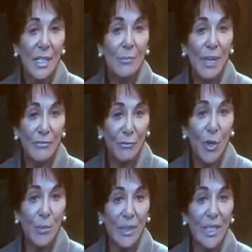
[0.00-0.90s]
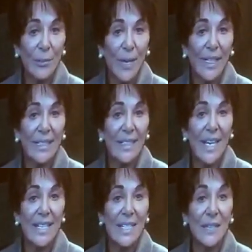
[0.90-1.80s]
by formally
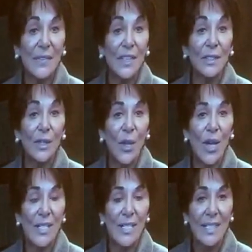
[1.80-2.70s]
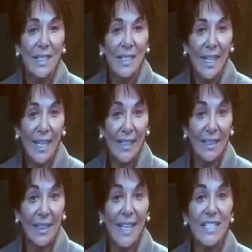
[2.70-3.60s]
recognizing their loss and
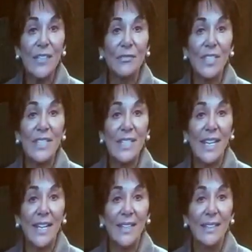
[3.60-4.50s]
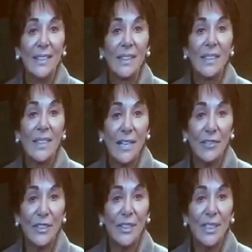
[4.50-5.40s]
collectively say,
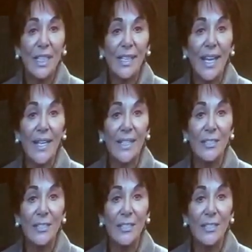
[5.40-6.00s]
never again.